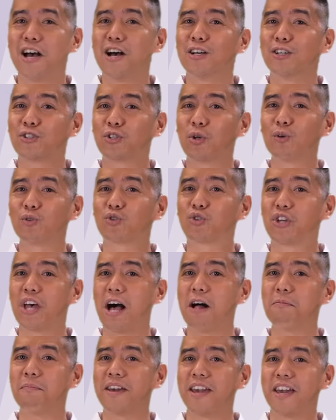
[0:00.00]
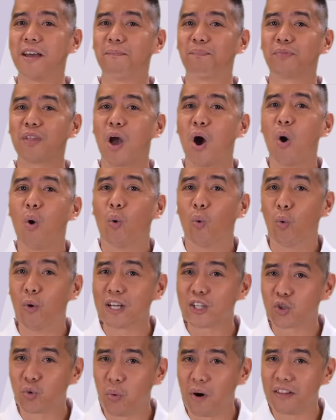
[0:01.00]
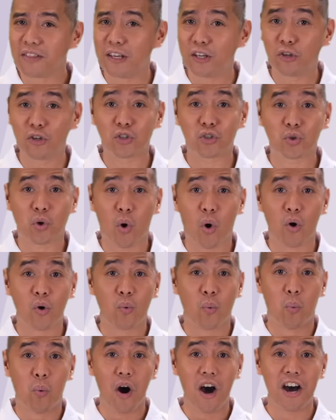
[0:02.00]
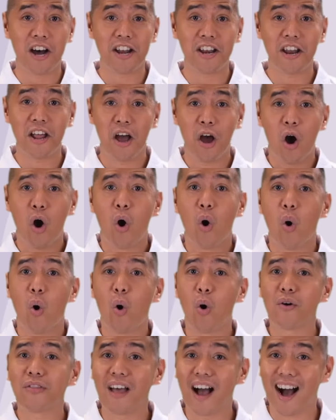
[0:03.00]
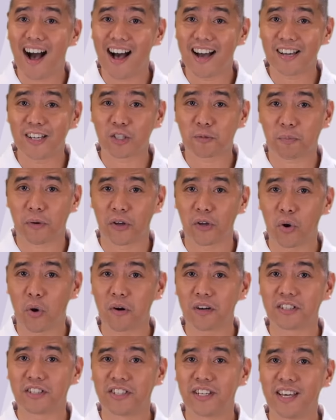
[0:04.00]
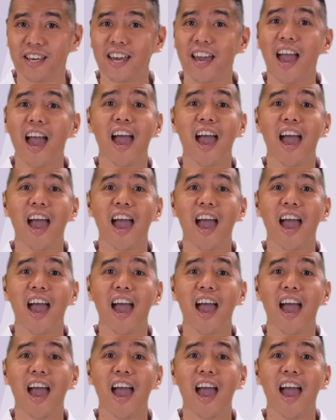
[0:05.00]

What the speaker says: So tell me, which one did you score 1 or the highest priority,